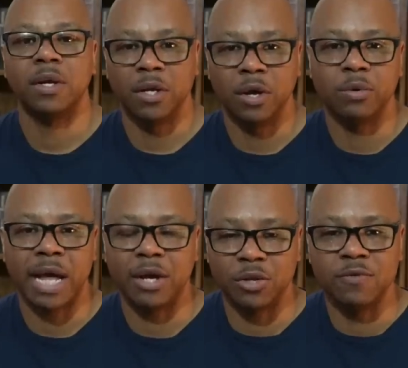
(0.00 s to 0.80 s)
No
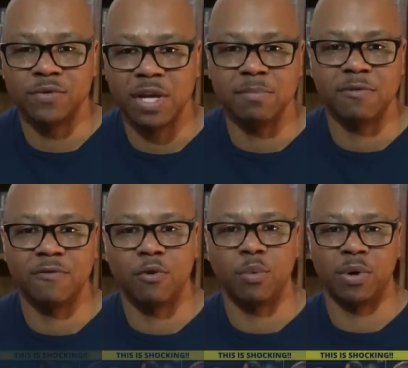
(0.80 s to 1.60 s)
doubt you've seen
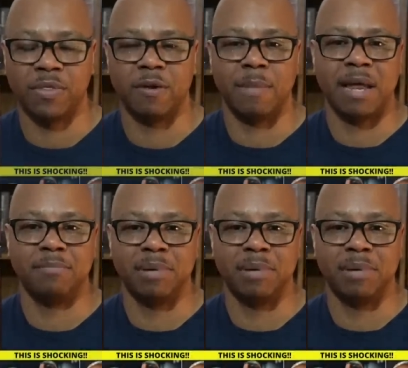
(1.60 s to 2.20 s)
before where there might